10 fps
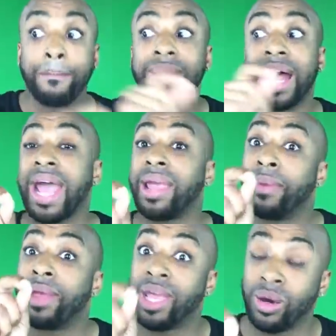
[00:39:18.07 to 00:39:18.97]
But I
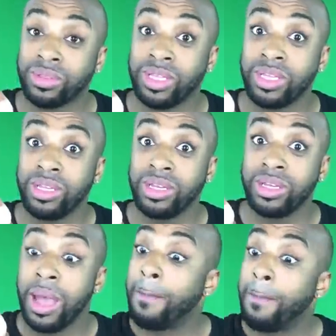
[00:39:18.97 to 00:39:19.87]
am healthy.
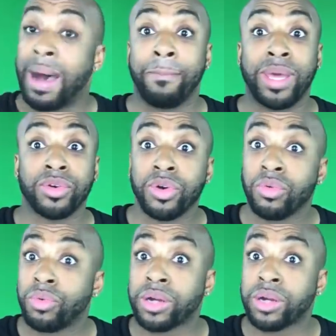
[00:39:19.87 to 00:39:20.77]
My
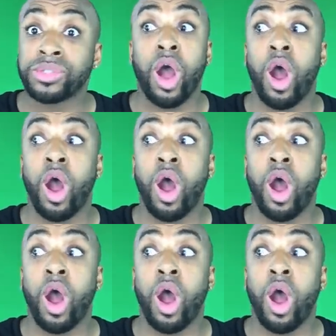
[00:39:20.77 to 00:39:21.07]
medical records